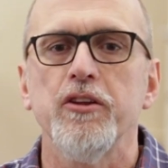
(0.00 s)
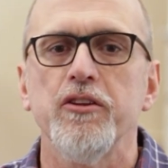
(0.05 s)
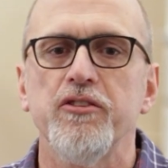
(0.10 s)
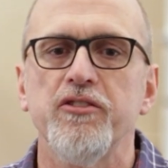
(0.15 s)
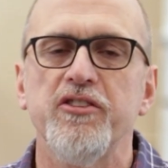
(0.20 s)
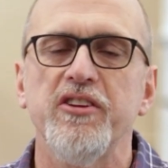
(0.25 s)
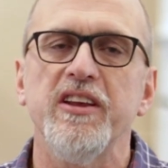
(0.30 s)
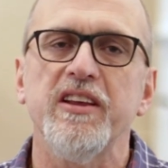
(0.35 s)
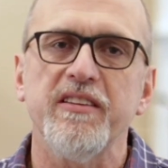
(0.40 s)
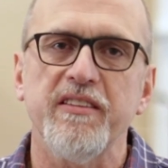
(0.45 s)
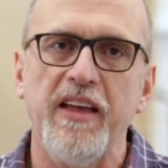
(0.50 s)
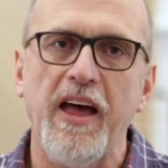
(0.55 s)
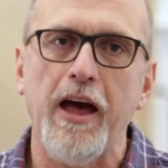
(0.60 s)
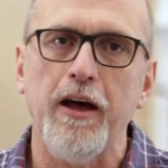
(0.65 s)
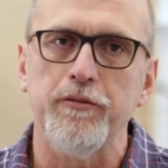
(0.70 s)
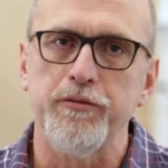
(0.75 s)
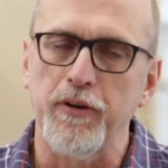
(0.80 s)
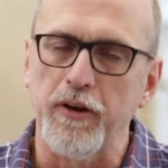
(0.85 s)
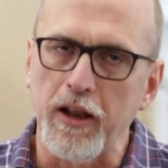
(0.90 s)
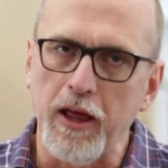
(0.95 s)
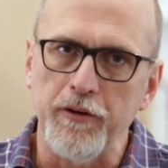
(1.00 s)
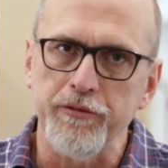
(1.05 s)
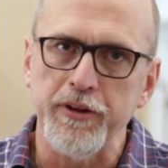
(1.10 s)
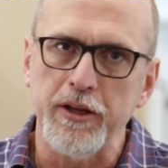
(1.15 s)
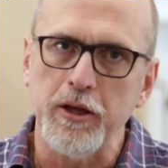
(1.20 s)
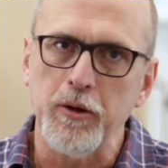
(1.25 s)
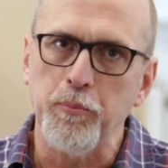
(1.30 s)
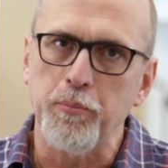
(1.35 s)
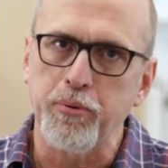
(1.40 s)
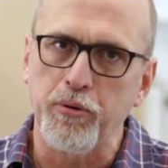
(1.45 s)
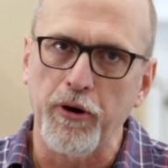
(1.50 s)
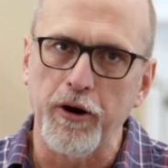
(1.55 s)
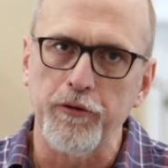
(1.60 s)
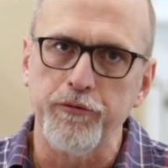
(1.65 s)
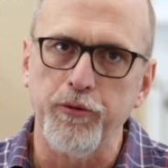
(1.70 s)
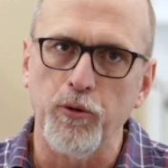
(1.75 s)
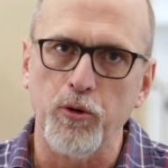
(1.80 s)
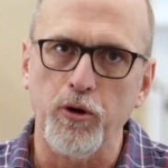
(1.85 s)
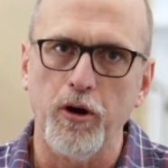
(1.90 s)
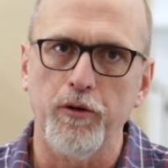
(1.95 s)
Seek to have loving,
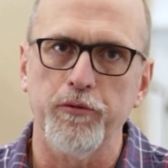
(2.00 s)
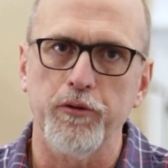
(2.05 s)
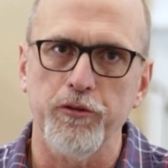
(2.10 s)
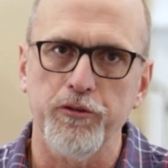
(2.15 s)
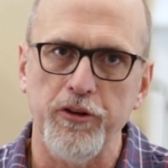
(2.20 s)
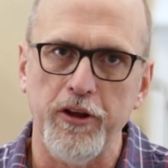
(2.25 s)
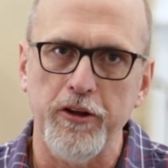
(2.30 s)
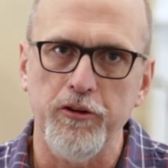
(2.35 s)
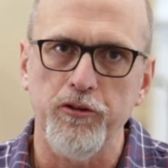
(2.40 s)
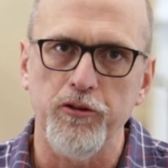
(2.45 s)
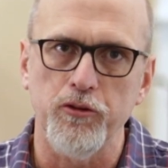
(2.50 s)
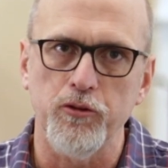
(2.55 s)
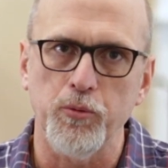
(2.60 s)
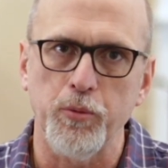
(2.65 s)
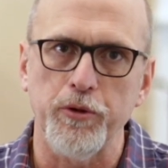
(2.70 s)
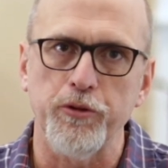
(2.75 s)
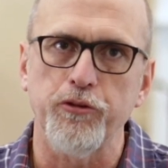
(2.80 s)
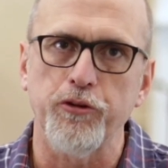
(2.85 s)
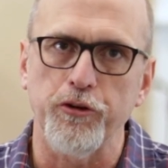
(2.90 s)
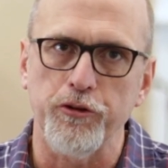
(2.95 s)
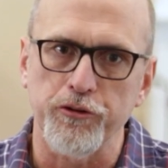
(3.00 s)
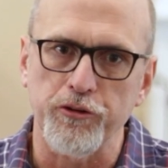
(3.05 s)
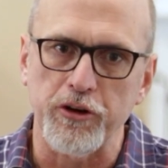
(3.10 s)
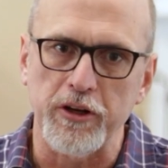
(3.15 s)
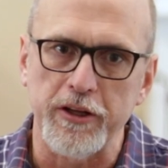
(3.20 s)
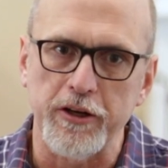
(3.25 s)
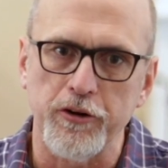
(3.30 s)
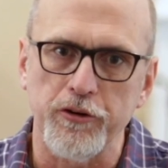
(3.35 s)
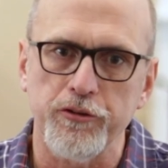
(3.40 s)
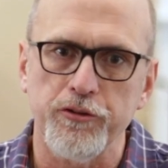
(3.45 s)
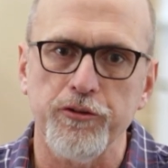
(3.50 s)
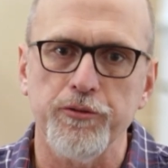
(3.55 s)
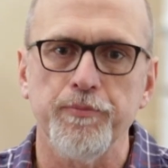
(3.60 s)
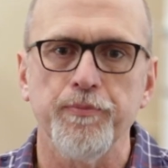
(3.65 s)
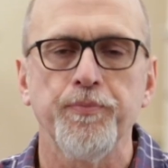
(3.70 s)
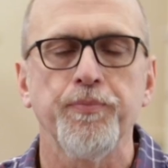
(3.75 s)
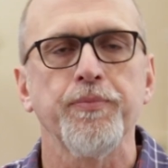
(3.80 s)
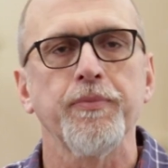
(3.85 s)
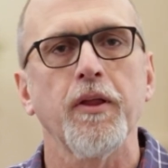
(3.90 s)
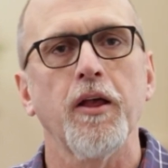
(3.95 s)
prayerful conversations with church leaders
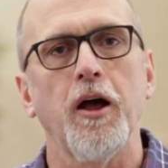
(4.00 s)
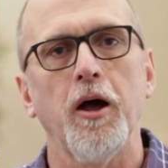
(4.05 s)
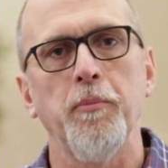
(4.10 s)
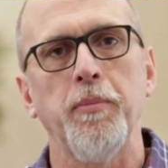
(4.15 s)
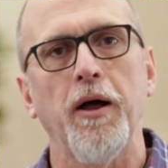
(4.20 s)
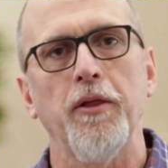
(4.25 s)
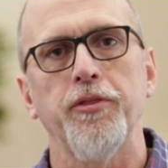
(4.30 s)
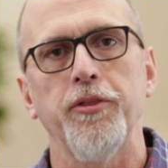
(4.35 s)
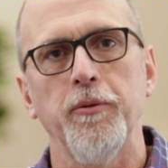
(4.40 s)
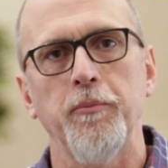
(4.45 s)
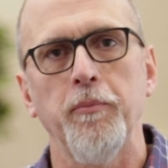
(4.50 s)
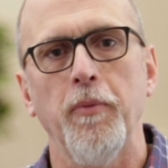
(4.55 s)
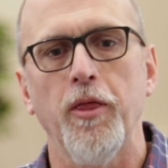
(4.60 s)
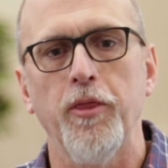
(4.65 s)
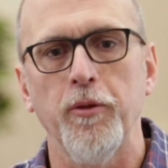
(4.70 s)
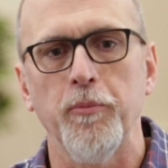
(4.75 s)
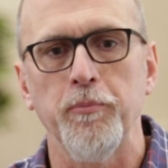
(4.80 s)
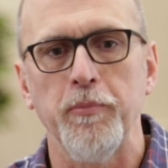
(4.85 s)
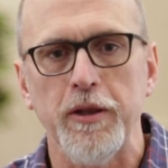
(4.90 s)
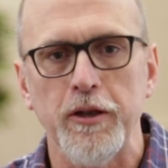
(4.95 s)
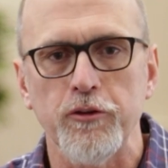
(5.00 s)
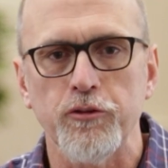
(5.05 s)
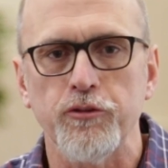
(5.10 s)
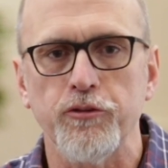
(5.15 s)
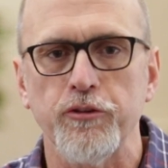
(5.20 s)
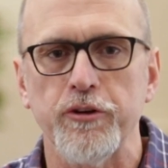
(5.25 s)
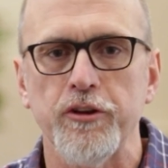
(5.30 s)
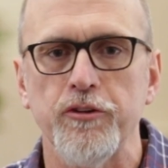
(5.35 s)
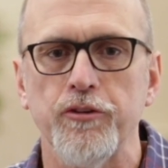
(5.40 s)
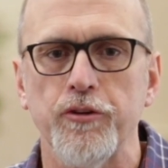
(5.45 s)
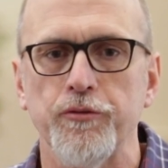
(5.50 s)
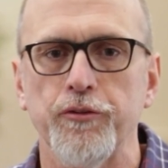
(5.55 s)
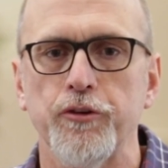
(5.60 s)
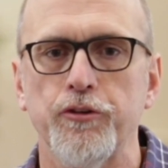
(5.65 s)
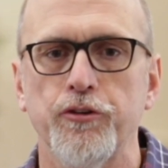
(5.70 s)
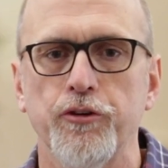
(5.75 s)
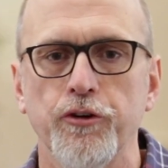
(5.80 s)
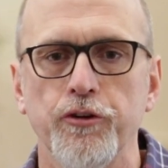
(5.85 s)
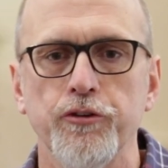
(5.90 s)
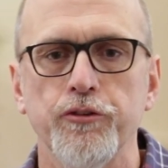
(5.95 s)
about the ministries of
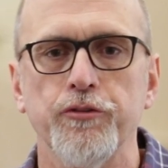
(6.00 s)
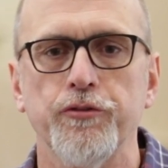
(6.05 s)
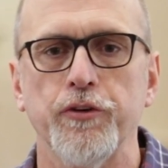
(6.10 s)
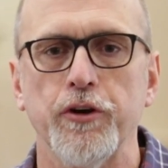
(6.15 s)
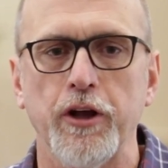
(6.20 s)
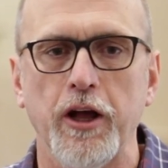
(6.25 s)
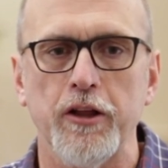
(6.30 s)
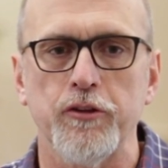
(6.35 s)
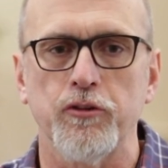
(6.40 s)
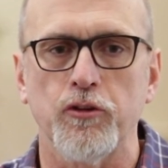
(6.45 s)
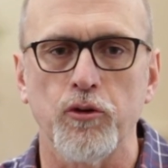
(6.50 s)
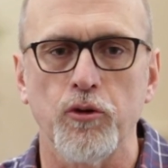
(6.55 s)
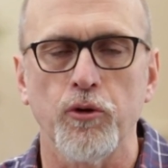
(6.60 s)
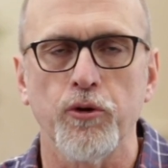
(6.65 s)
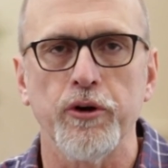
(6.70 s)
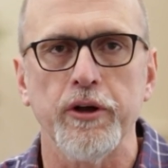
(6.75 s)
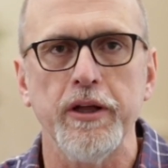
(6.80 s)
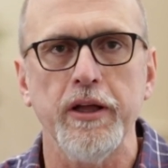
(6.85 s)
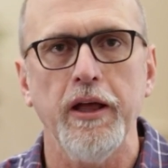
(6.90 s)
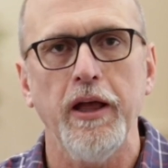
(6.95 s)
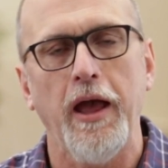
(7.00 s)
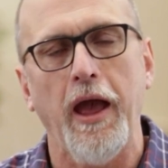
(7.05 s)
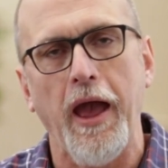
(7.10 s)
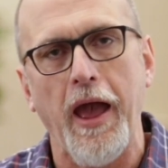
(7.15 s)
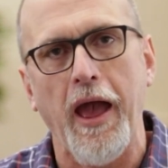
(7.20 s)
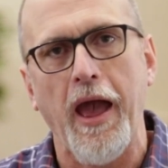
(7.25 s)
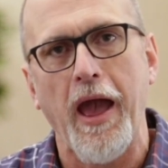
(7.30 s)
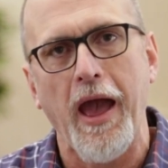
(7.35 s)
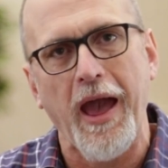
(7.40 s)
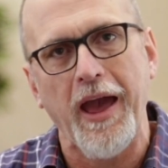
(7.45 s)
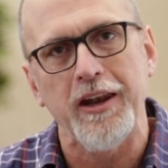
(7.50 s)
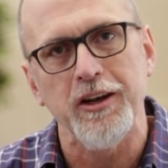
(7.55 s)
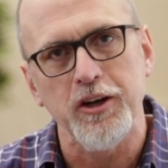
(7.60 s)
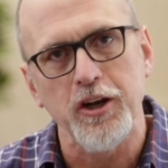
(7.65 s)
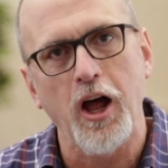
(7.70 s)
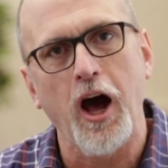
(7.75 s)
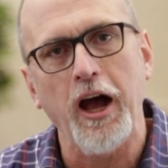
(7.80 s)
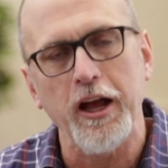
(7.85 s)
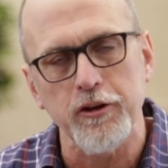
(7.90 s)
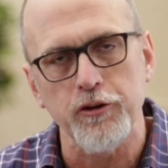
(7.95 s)
the church for God's glory
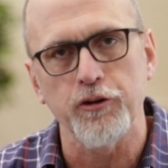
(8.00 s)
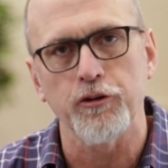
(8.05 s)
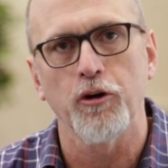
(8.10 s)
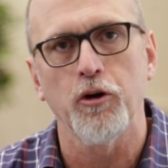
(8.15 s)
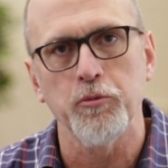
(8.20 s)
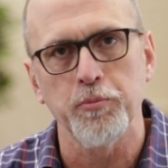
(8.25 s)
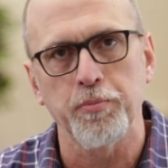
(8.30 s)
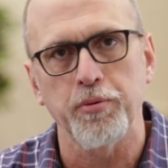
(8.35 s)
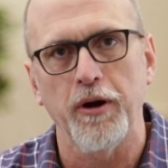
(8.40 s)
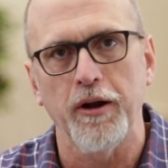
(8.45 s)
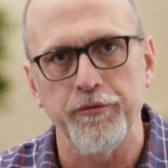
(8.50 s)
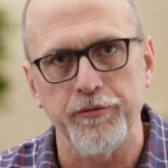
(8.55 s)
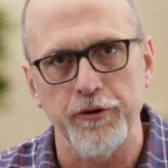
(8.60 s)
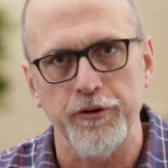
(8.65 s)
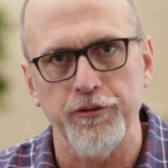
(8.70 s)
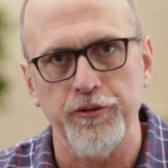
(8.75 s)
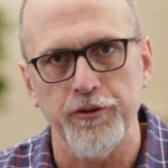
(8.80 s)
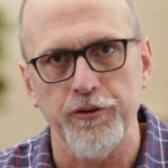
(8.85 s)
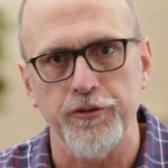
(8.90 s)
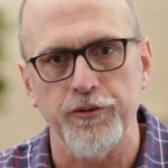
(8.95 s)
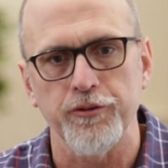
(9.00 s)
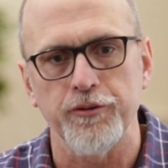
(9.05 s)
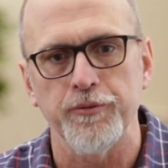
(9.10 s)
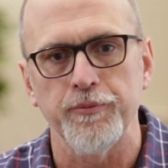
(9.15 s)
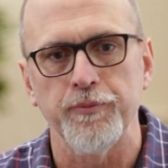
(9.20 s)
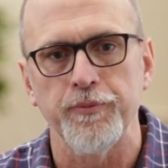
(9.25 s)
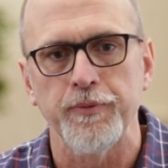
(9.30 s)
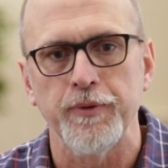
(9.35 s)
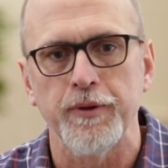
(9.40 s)
and not your own preferences.